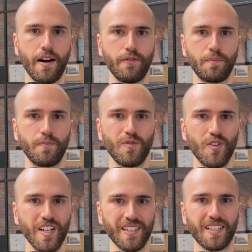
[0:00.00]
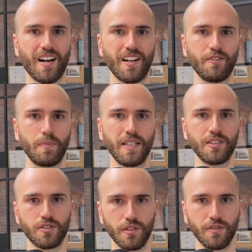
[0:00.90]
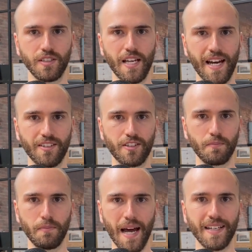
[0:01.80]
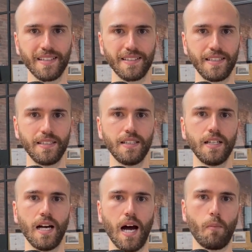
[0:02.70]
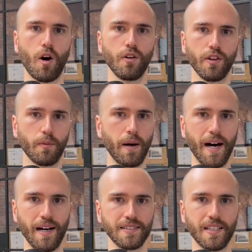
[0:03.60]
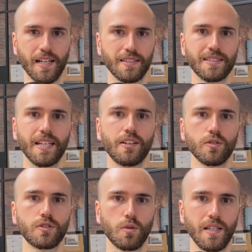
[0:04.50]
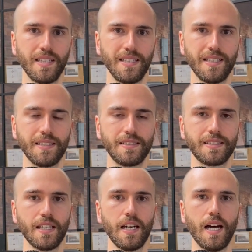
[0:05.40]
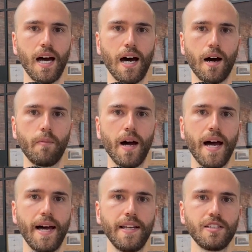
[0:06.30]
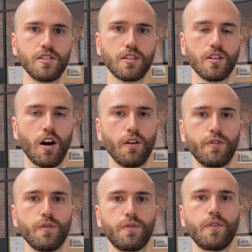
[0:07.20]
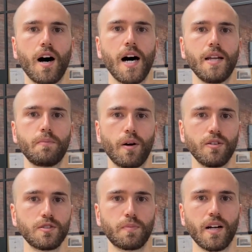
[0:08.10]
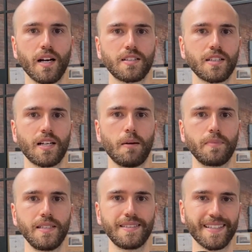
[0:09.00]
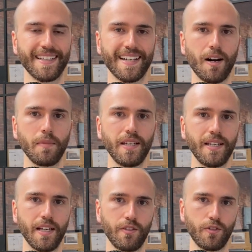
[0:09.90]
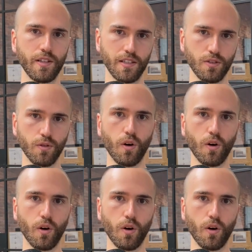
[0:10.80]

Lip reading: have really kind of been driven down dramatically over the past like 10 or 20 years. And you can often find post-production companies that can come in and really do